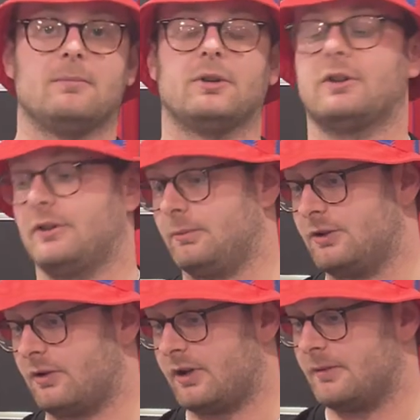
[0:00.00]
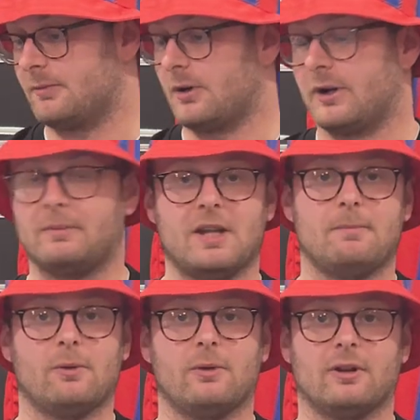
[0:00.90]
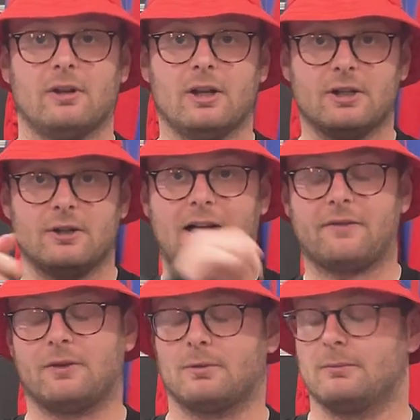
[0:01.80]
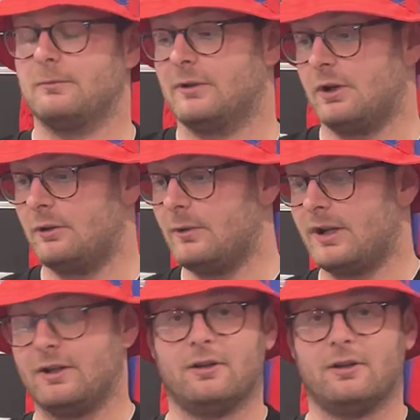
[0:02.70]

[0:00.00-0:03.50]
because we try and remind people that you have to re- renew.